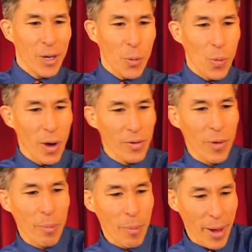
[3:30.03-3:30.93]
1
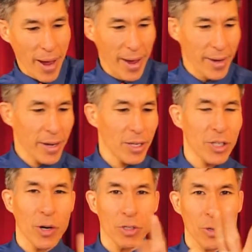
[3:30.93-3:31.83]
rubber band
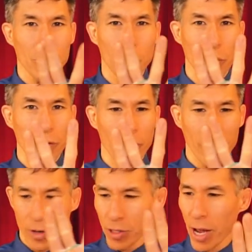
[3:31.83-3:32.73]
starts on 2 of your
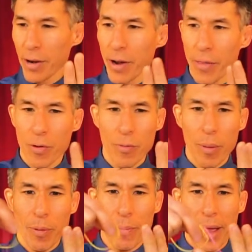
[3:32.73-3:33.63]
fingers, another
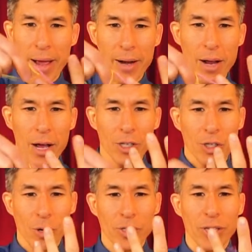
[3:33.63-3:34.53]
rubber band
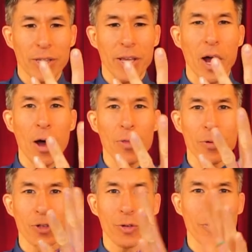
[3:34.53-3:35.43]
starts in the other
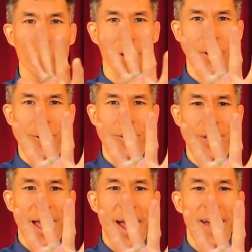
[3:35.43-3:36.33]
2 fingers,
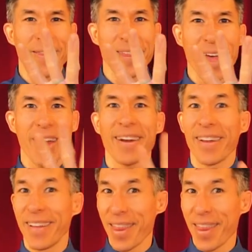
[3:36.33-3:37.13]
and then